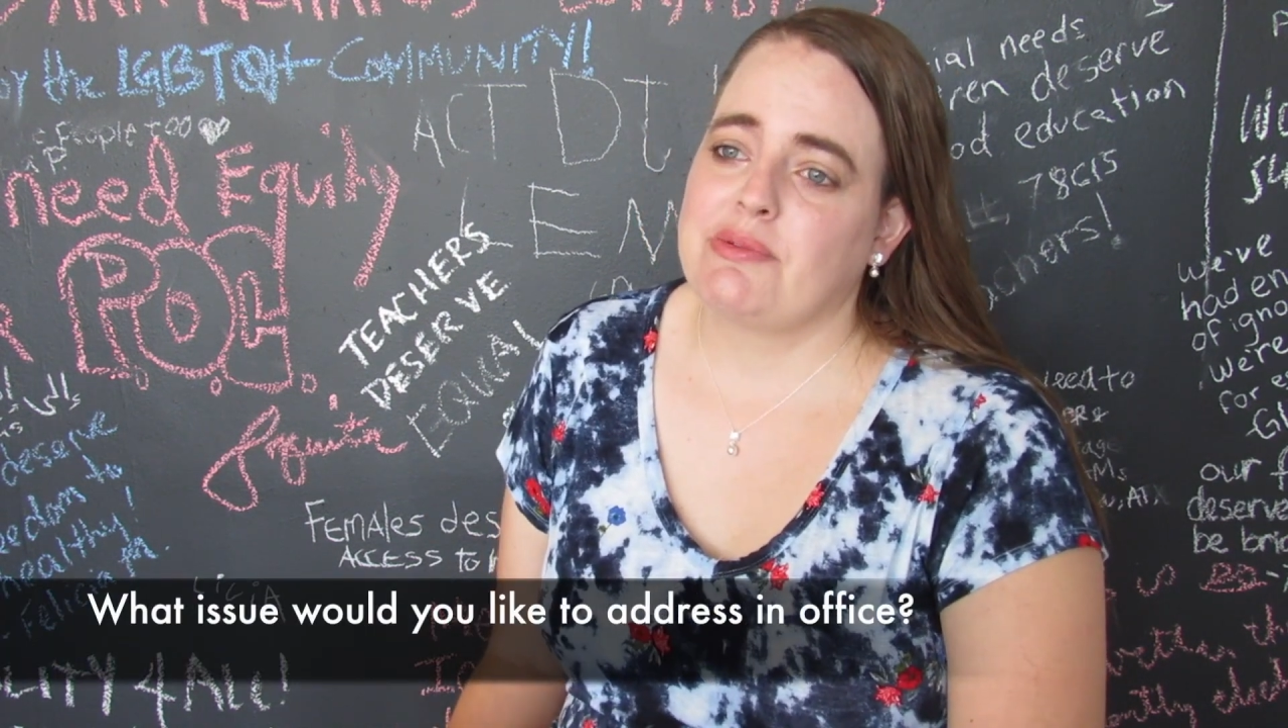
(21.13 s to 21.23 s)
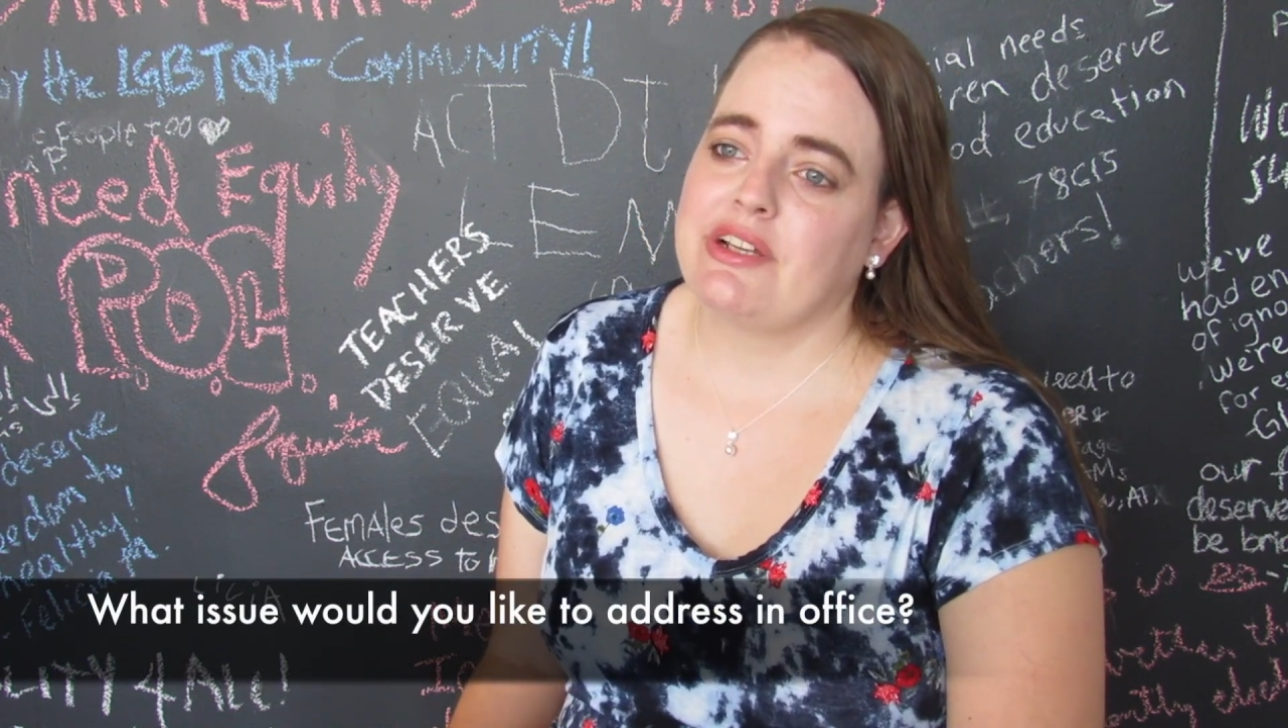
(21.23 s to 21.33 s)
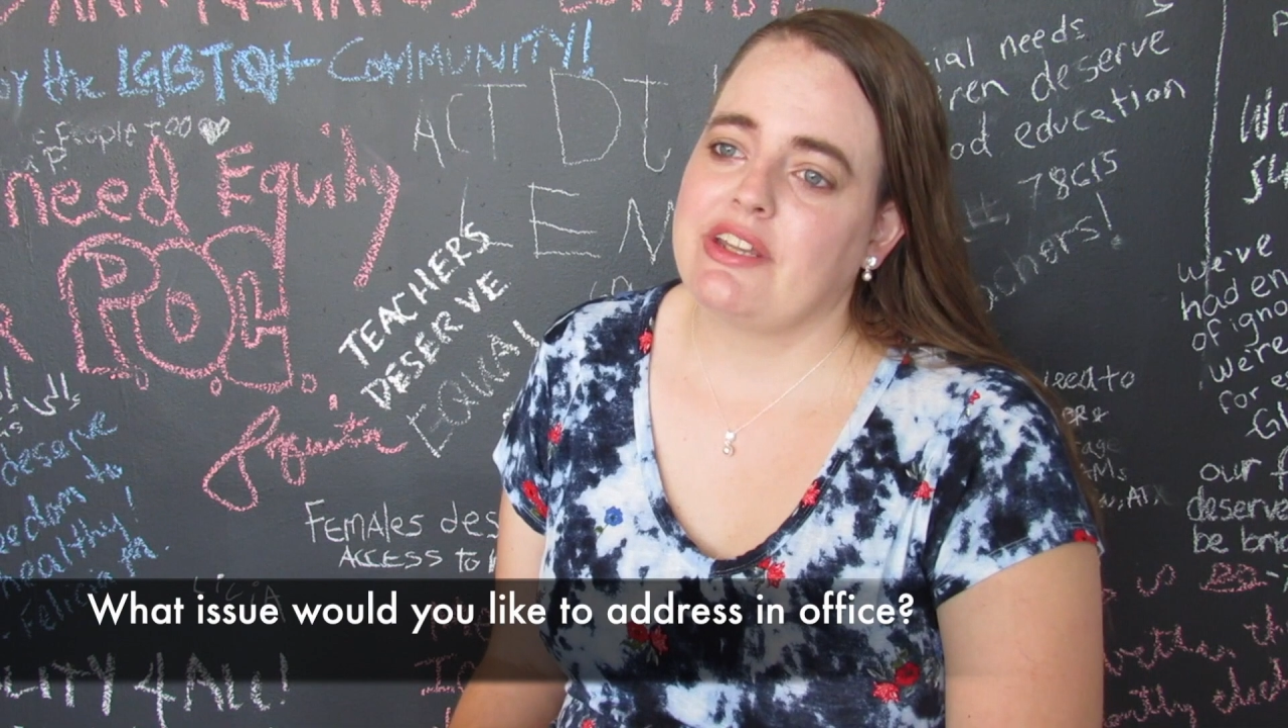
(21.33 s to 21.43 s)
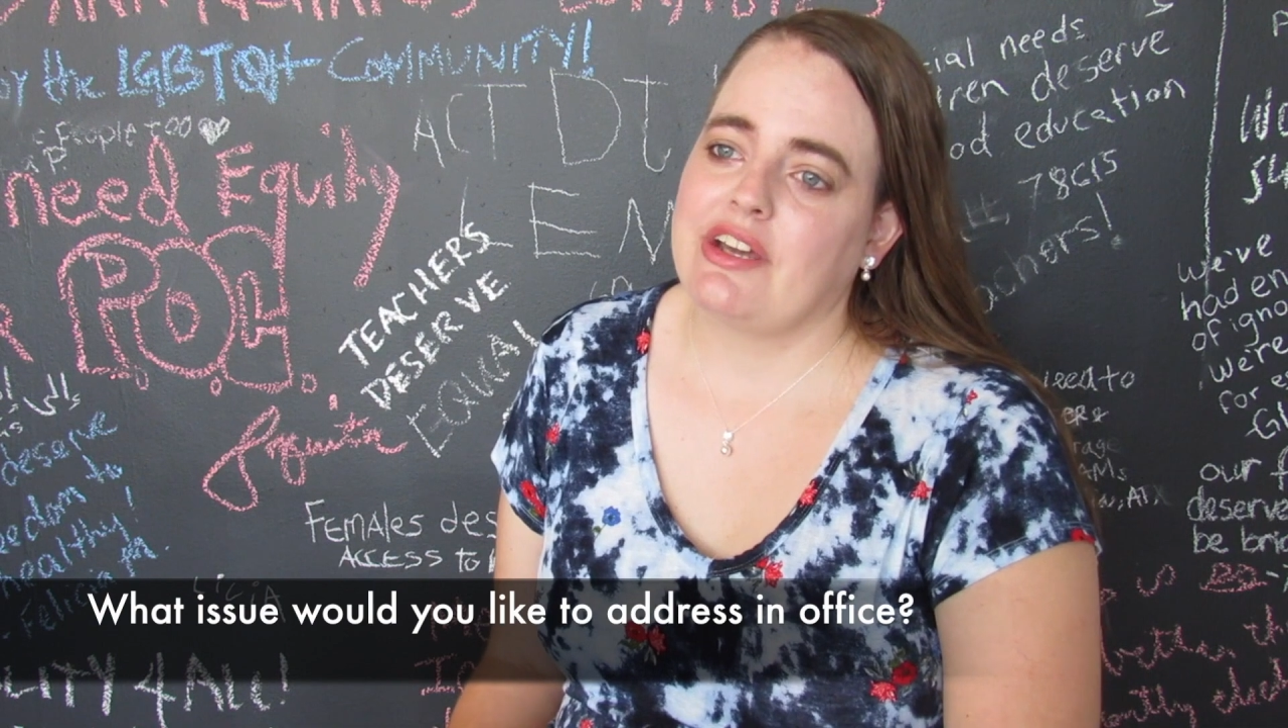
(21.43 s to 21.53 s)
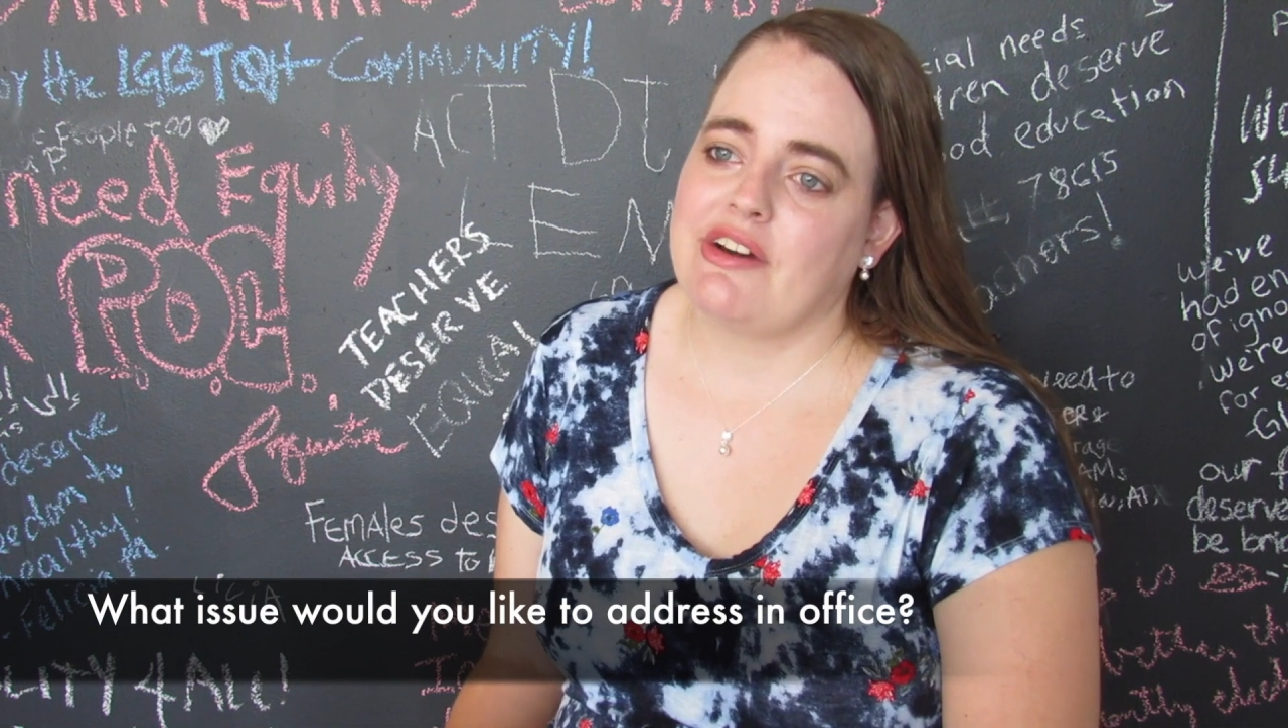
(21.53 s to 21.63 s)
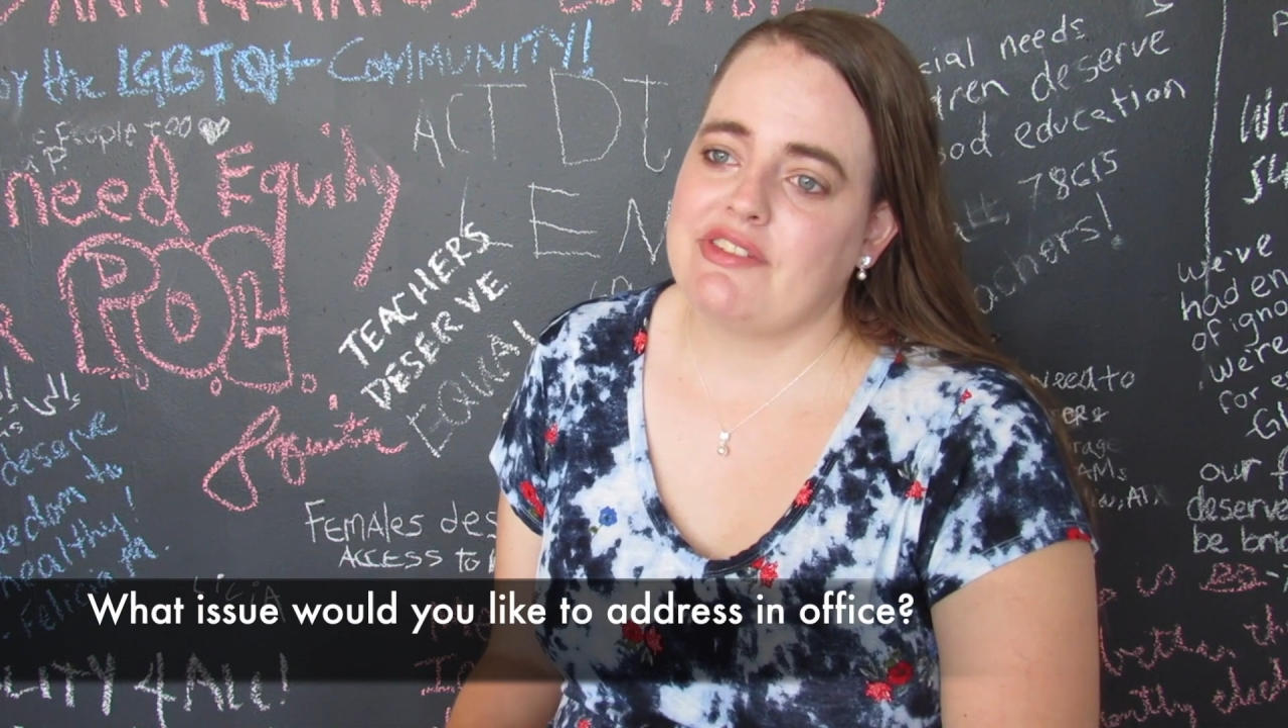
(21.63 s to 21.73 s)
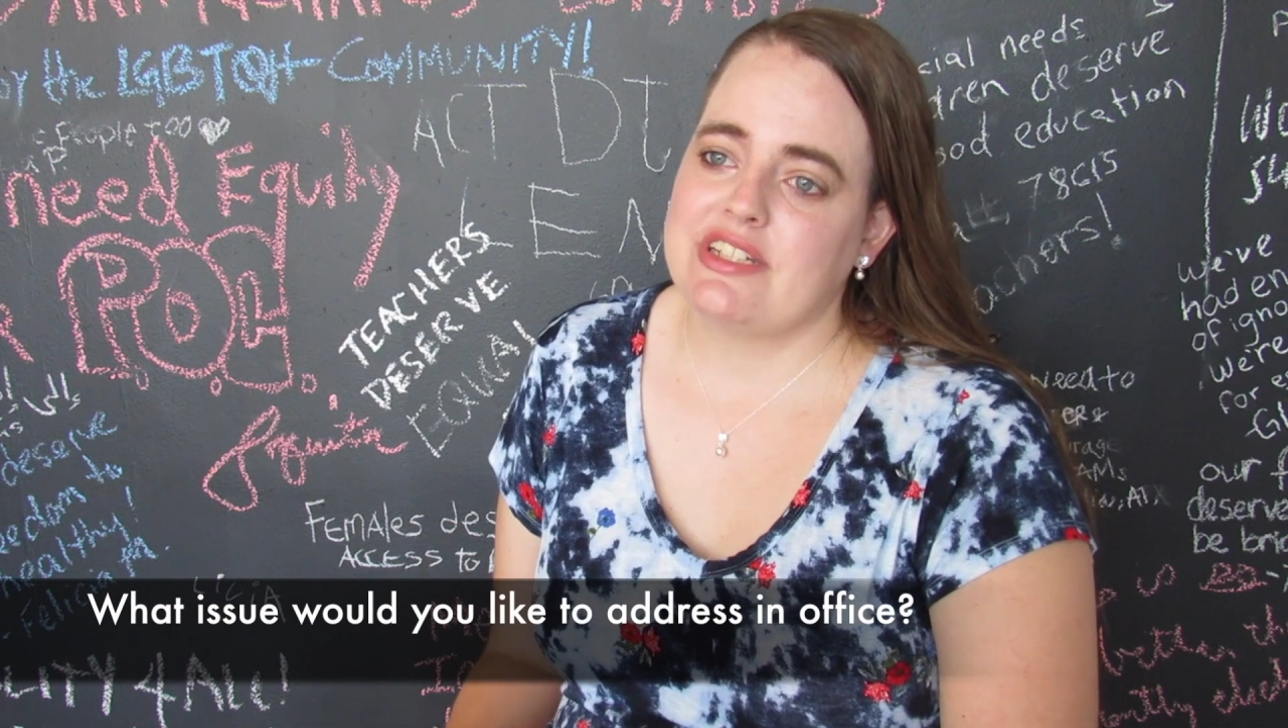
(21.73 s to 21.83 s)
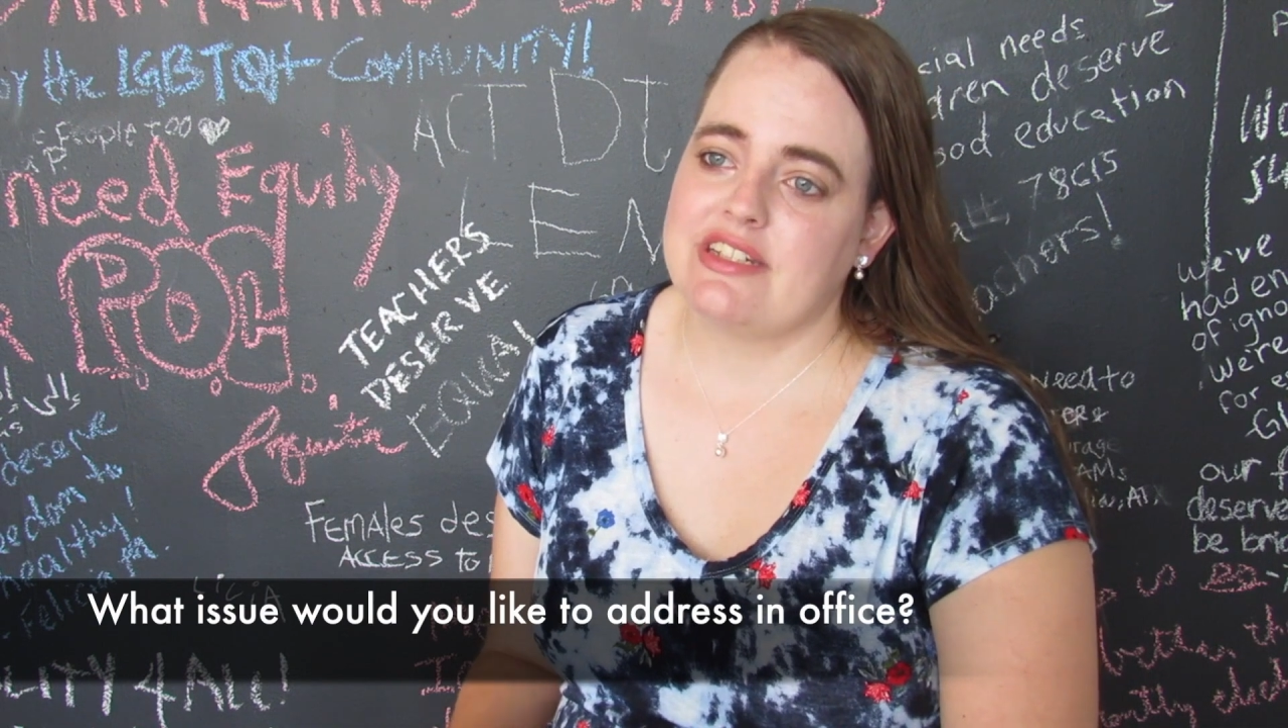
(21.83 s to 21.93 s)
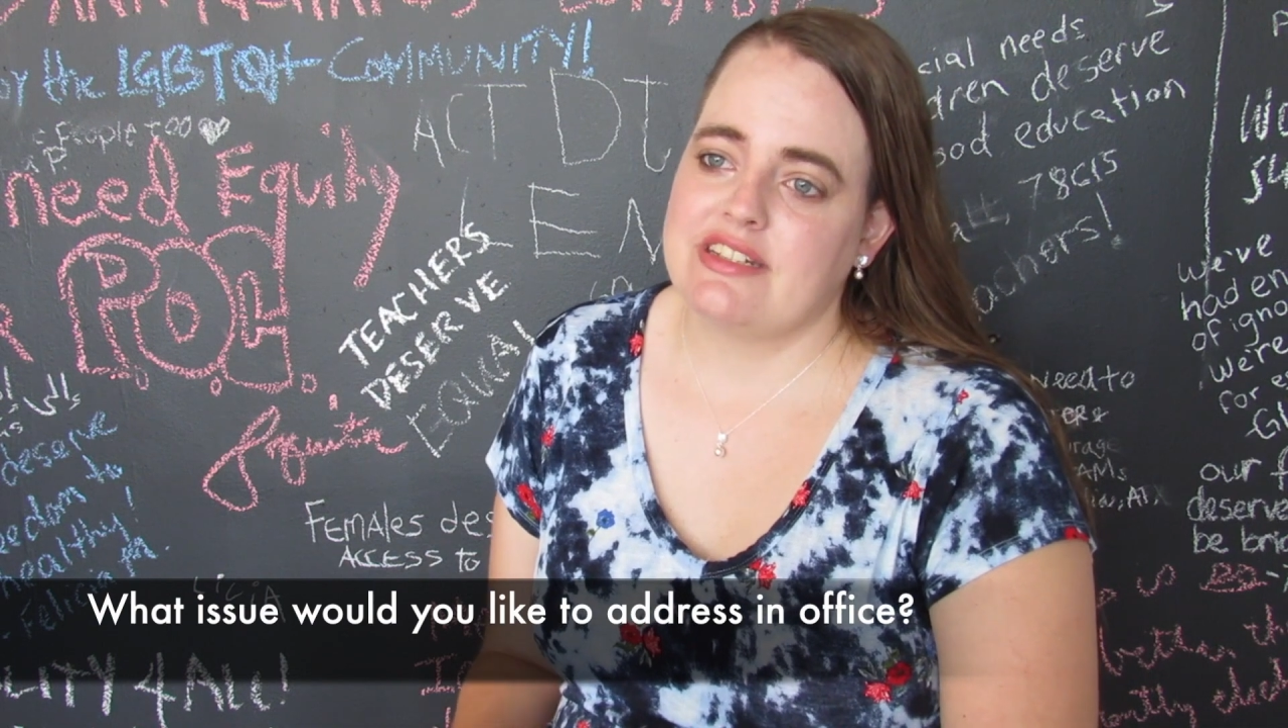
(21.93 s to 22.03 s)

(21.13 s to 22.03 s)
bring to the office